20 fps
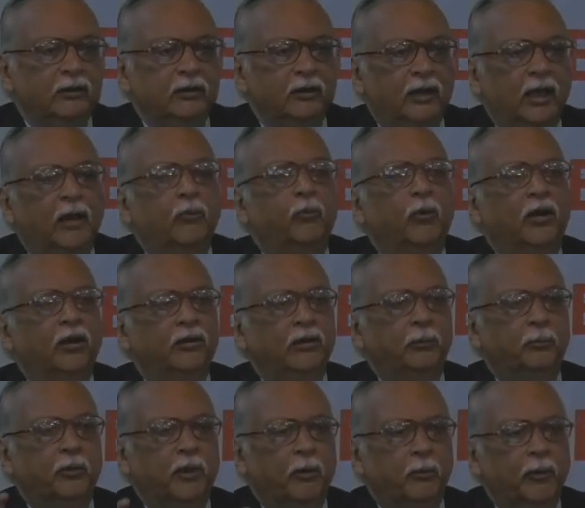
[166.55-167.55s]
And what are the
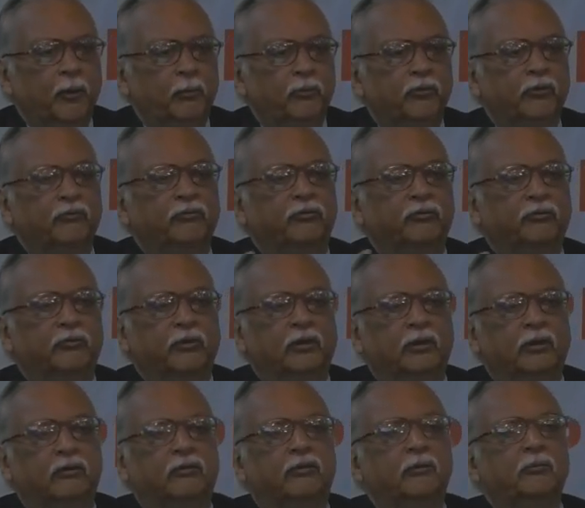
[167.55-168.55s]
problems of
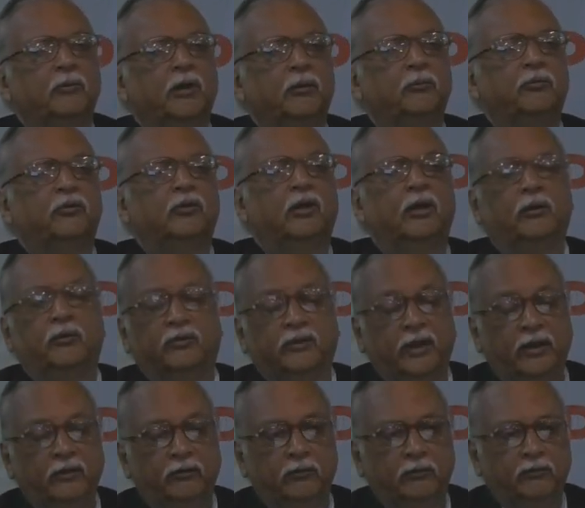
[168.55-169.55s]
symptoms,
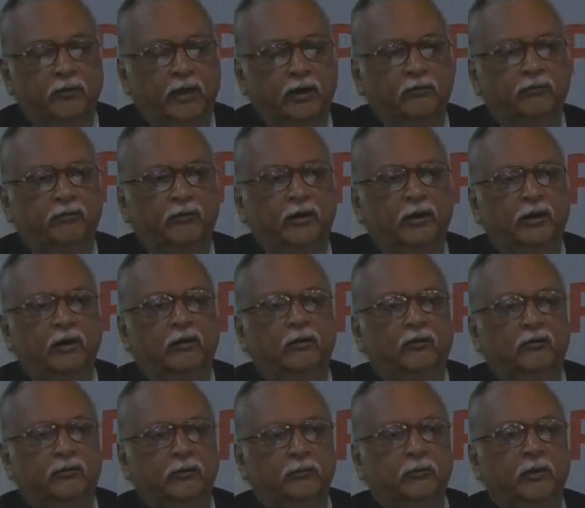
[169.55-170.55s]
signs of heart failure or
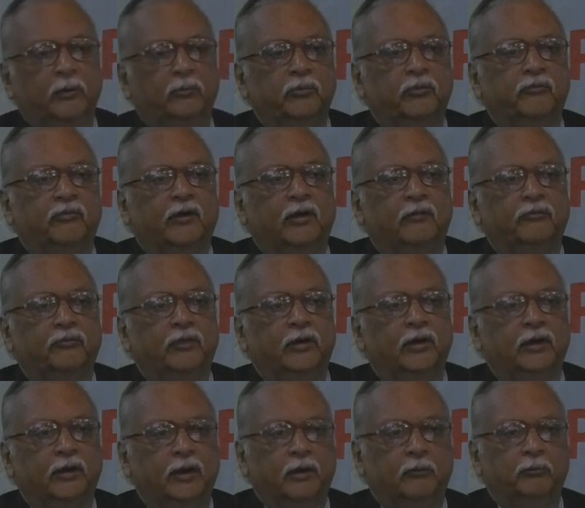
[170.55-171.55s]
symptoms of heart failure
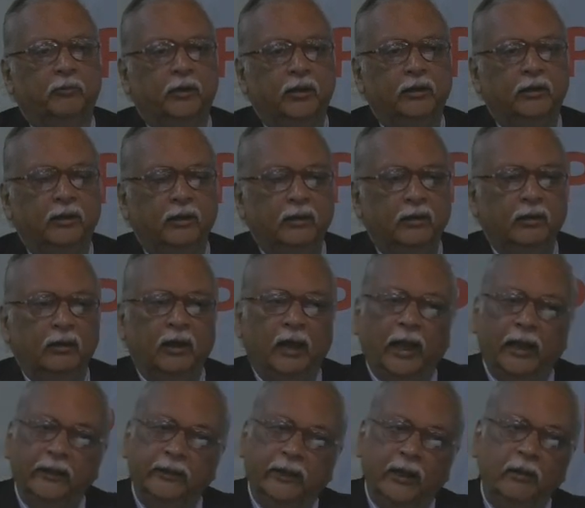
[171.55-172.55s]
at birth.
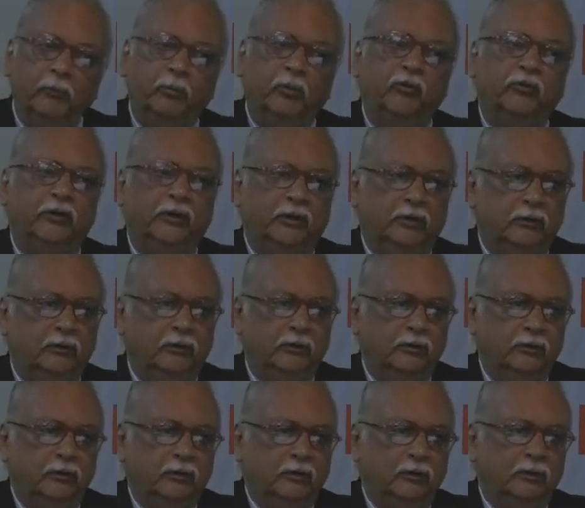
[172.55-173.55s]
And then proceed.
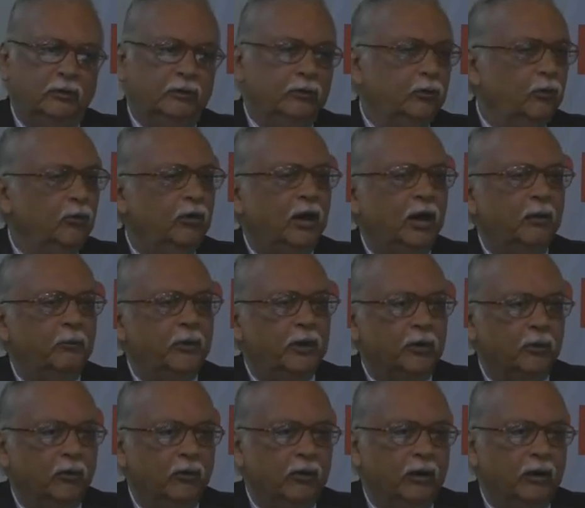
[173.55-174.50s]
No harm at all.